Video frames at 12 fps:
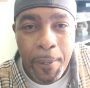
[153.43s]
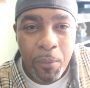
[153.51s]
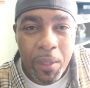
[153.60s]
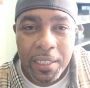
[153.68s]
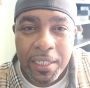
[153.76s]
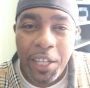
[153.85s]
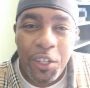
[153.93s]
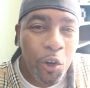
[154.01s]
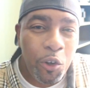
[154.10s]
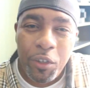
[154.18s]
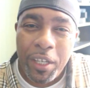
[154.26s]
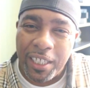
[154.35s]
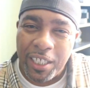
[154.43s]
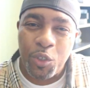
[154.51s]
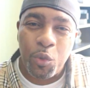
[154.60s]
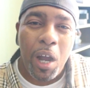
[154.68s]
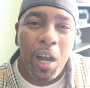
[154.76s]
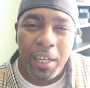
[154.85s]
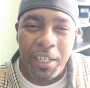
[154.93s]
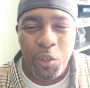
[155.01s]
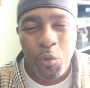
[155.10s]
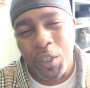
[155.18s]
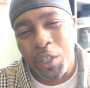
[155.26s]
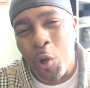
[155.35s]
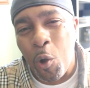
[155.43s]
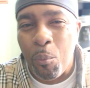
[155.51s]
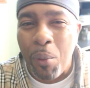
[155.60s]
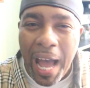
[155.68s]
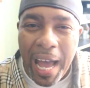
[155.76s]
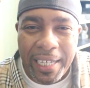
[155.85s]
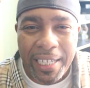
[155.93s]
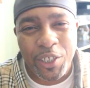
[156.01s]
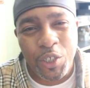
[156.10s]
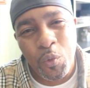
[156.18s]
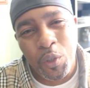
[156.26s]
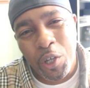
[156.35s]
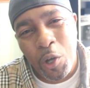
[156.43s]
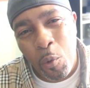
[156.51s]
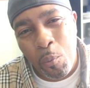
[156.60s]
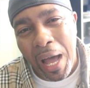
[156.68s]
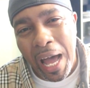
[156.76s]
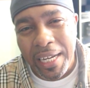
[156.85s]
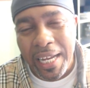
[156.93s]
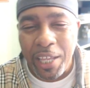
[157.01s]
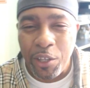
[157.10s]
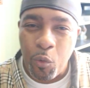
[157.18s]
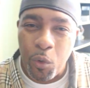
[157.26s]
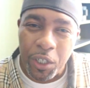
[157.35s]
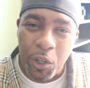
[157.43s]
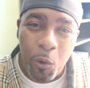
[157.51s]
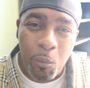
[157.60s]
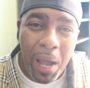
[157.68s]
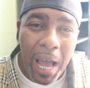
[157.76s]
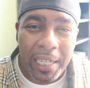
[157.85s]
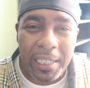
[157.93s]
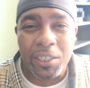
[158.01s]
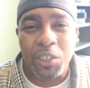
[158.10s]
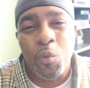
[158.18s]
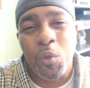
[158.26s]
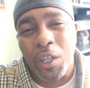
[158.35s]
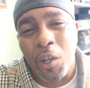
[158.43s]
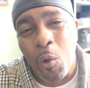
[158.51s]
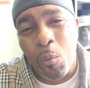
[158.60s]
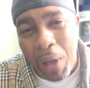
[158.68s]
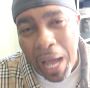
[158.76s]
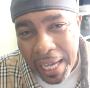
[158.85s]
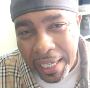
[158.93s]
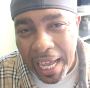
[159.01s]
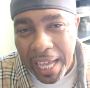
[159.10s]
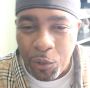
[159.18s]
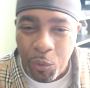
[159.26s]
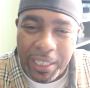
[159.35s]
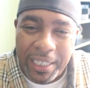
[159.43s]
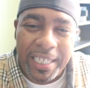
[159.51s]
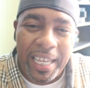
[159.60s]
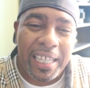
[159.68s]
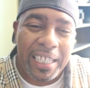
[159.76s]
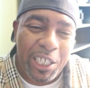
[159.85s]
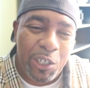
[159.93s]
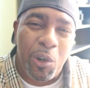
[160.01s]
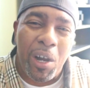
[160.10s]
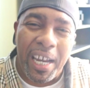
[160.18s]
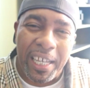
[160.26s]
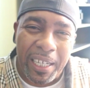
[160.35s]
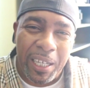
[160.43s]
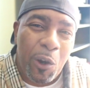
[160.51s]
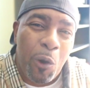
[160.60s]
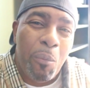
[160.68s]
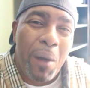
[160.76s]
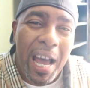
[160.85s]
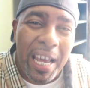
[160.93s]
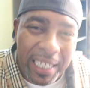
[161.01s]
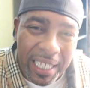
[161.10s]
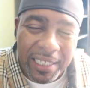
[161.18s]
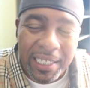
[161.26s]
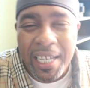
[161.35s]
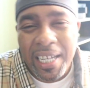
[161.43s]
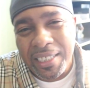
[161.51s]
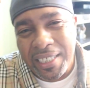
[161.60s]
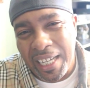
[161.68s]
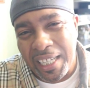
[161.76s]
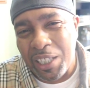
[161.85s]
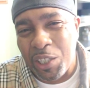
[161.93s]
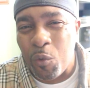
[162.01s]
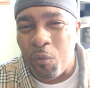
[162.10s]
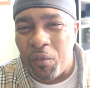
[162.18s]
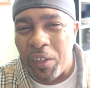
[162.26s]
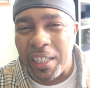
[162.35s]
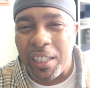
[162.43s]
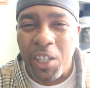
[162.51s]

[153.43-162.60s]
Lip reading: Because I know you get the $1,200, you want to go buy this, you want to go buy that, you want to go buy this, you want to go buy that, you want to take a little $100 and go buy this, take a little $50.